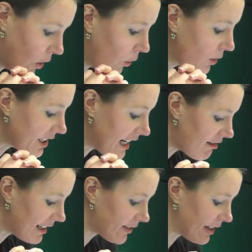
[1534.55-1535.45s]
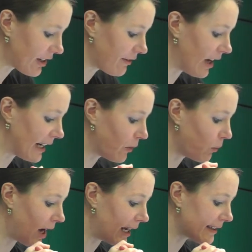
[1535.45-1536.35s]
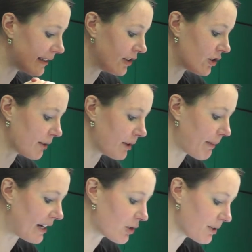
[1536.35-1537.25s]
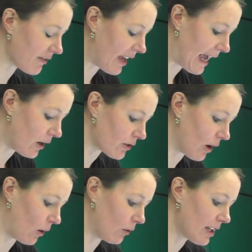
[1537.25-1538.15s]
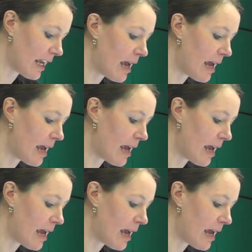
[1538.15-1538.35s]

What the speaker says: ordinarily signified the wise and legitimate management of a household,